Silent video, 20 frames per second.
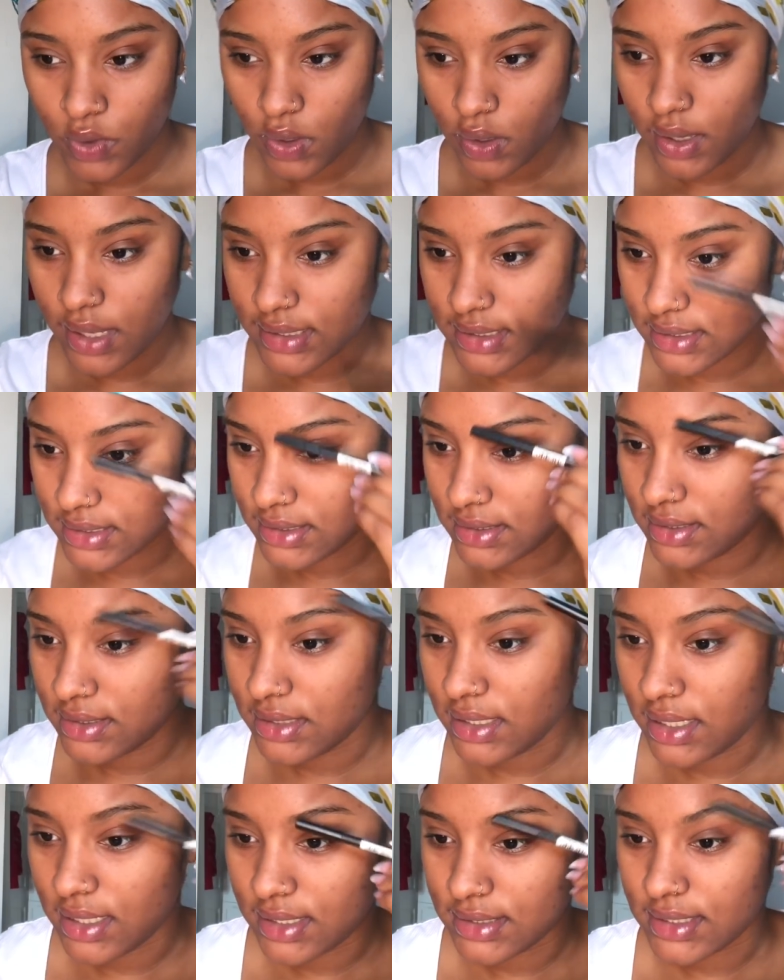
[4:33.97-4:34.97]
You guys can
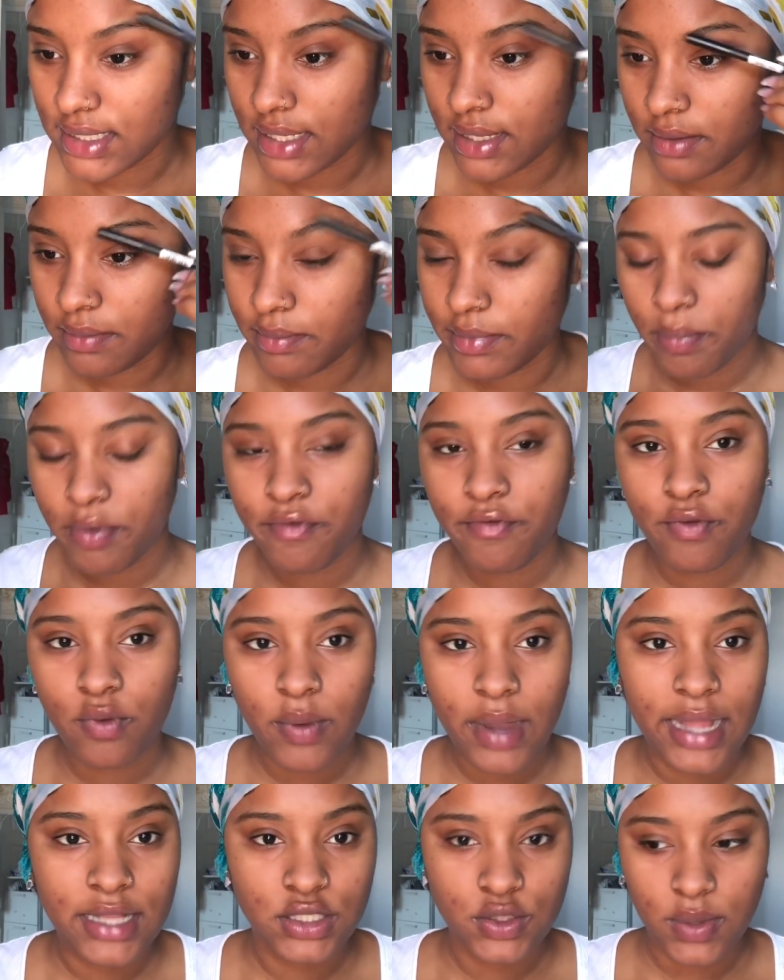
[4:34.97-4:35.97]
see in a second.
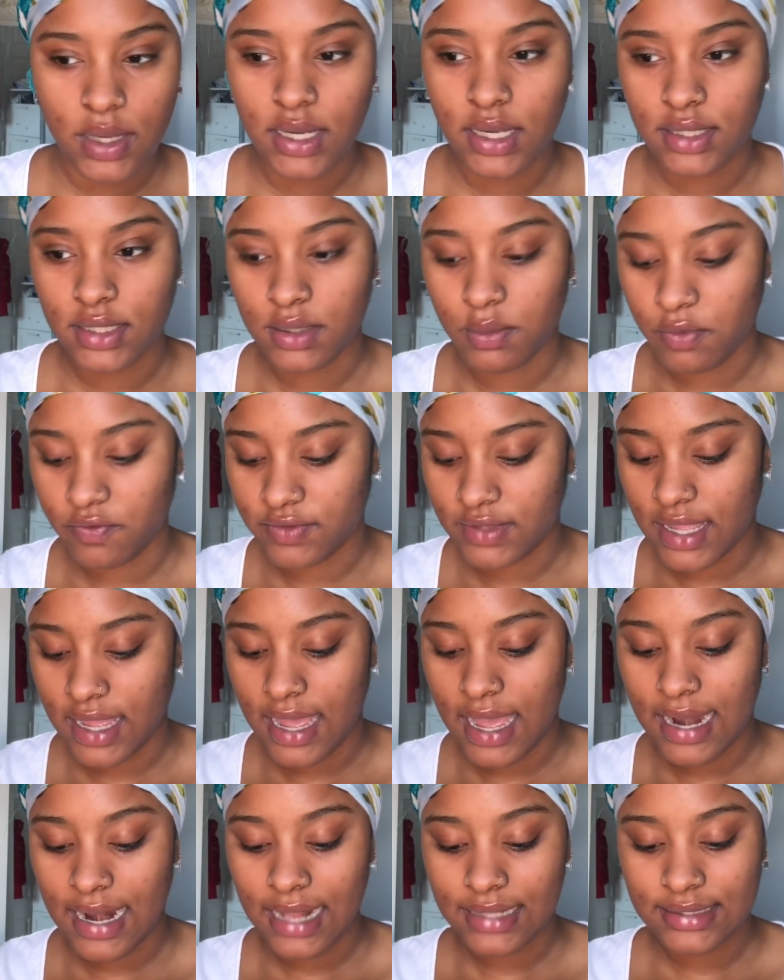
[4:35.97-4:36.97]
Before I do anything with
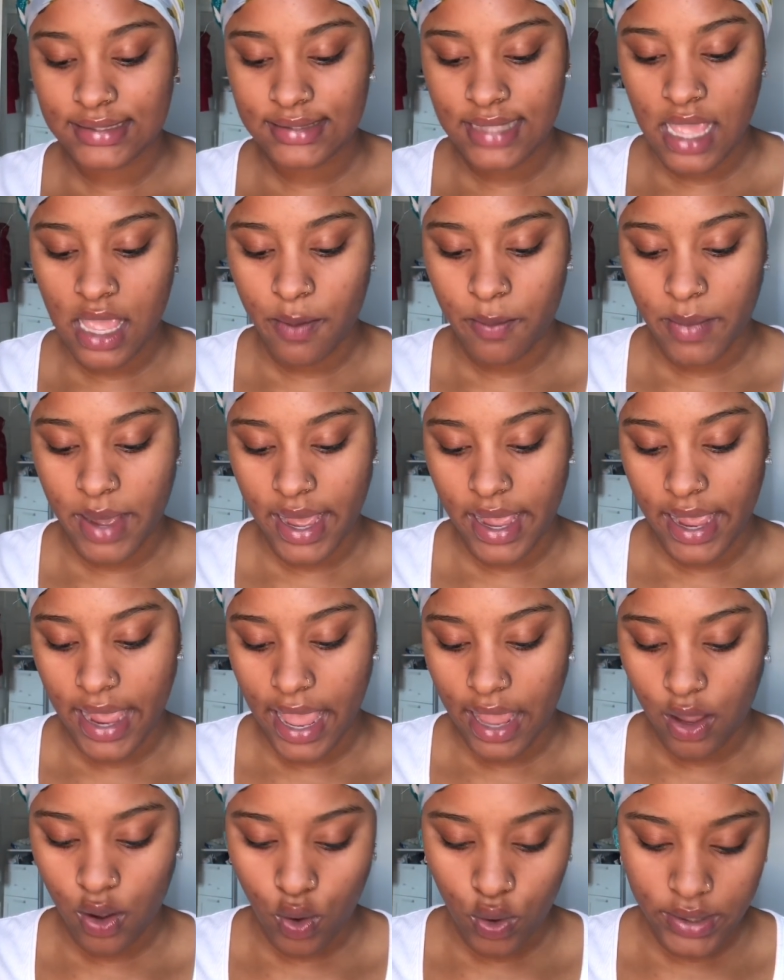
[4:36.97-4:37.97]
that, I like to take my
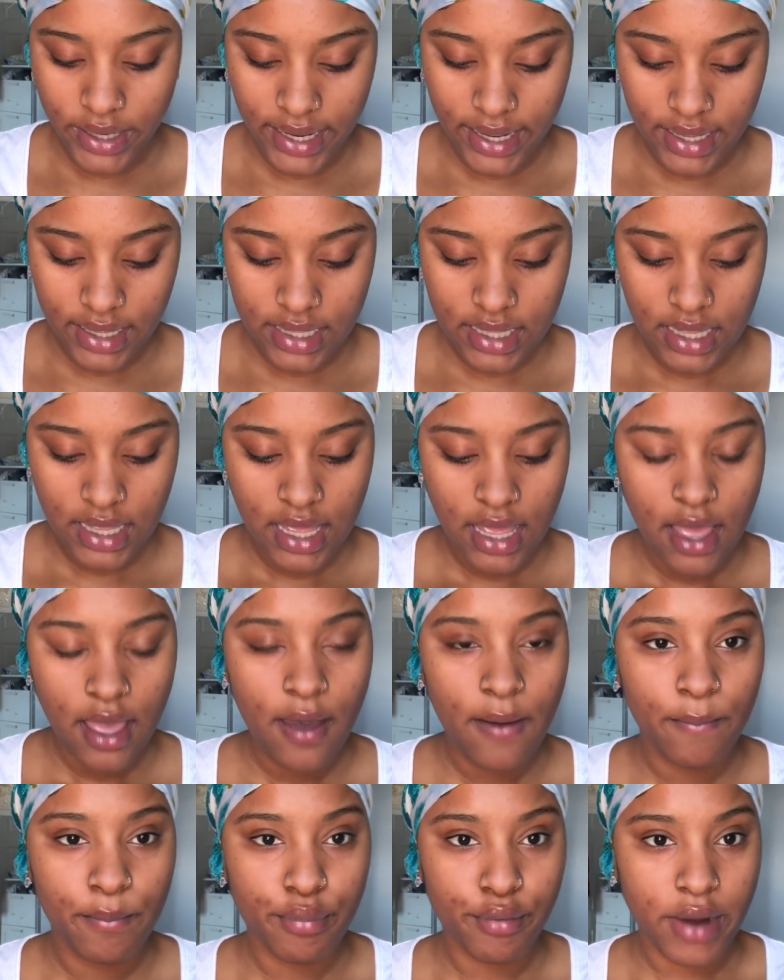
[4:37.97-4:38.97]
iconic
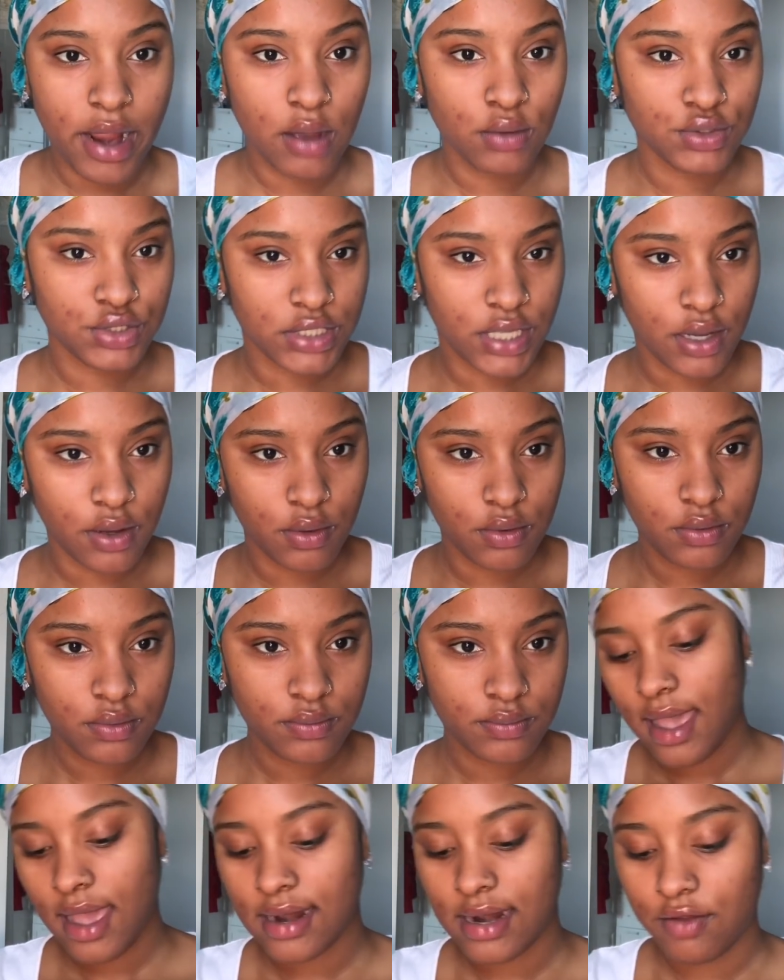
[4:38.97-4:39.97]
brow gel,
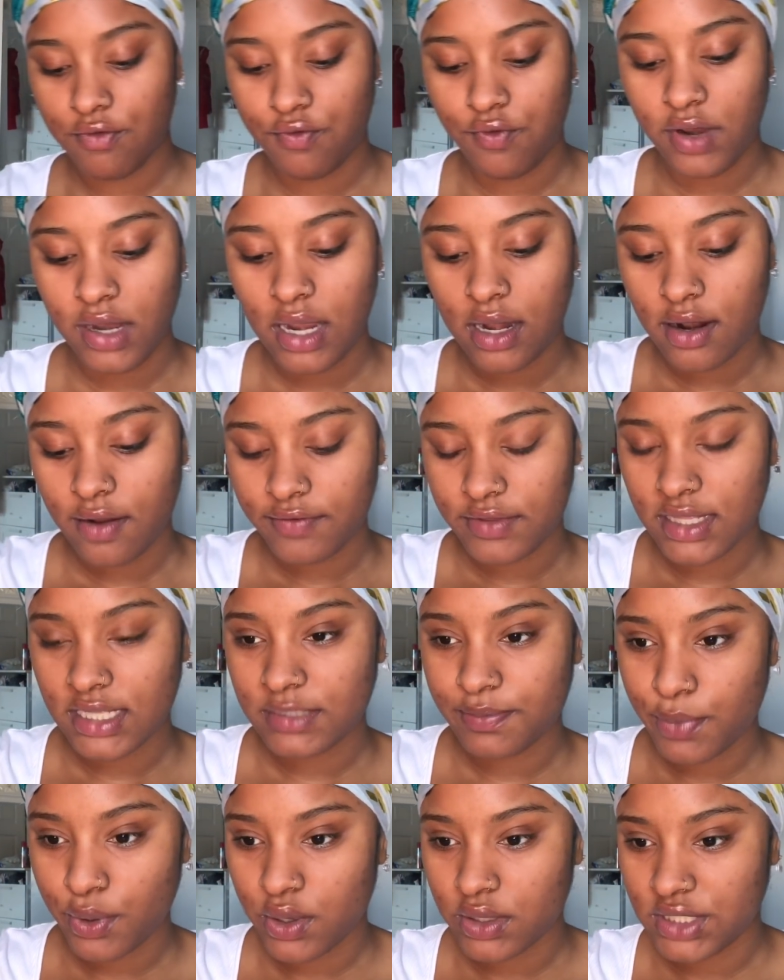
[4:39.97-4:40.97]
and I really love
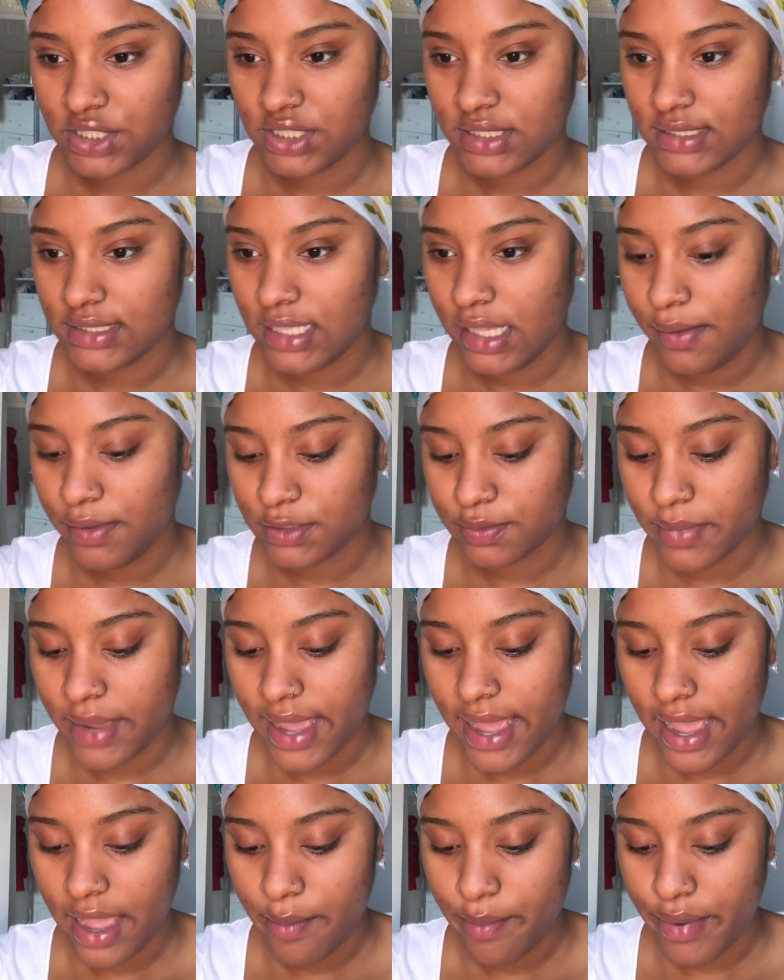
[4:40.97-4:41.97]
this because it just keeps
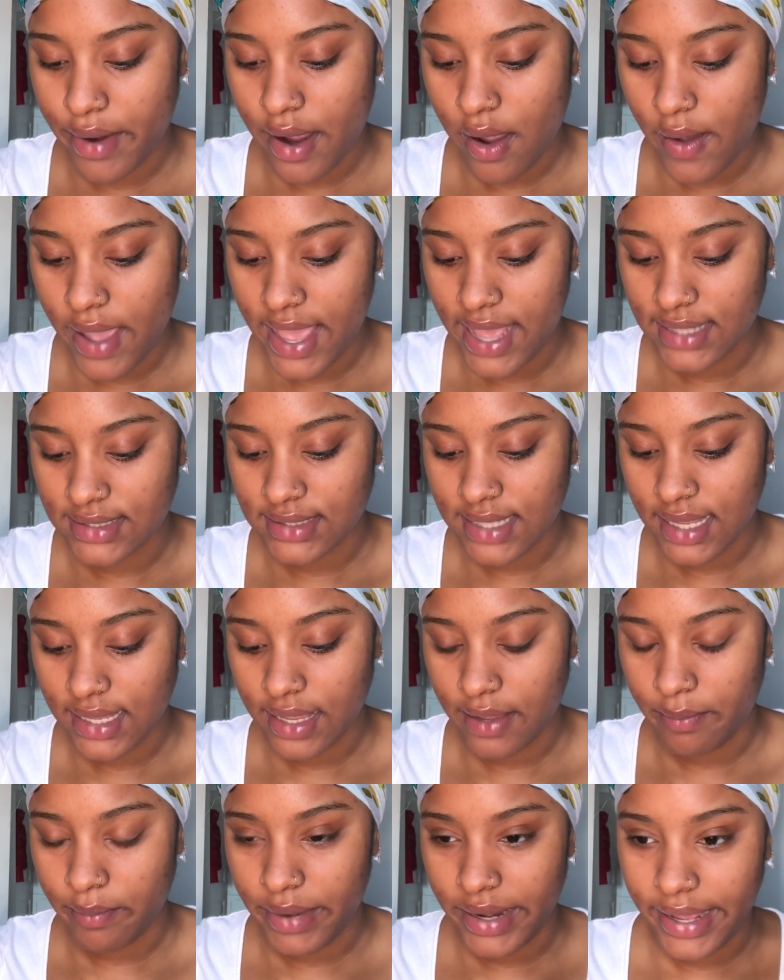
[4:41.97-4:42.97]
my eyebrow hairs
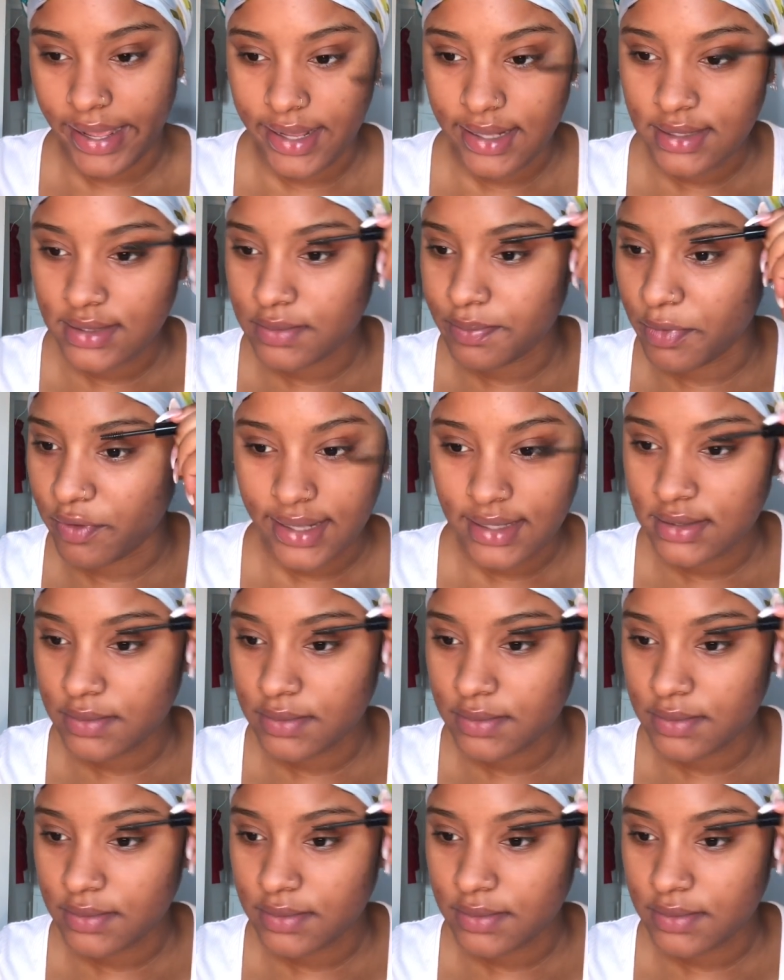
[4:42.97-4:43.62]
like in place.